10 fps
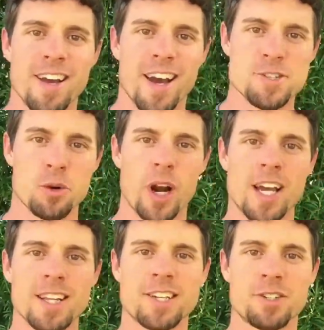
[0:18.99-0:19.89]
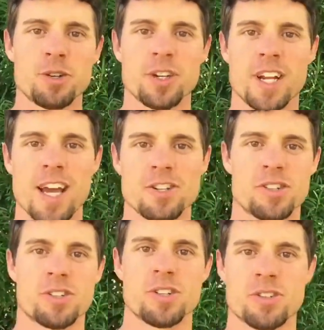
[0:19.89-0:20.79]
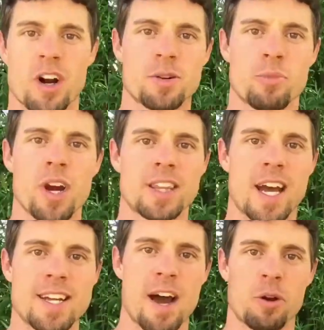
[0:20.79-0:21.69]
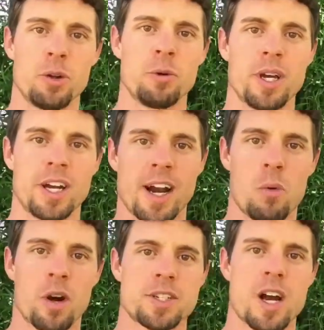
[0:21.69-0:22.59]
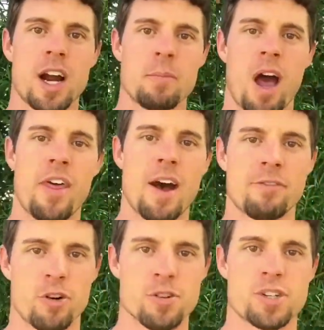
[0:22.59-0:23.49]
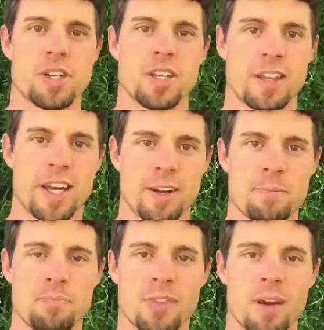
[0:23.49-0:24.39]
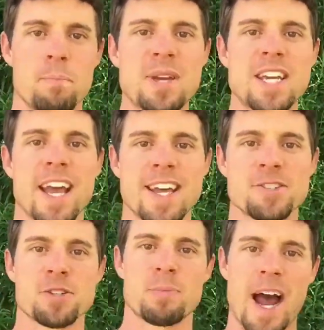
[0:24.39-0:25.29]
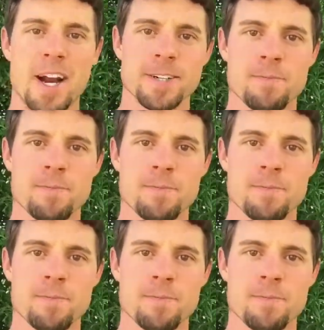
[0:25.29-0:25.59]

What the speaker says: And so what I'd like to do today is just to start to break that down a little bit, and I want to talk about that first thing, be inspired.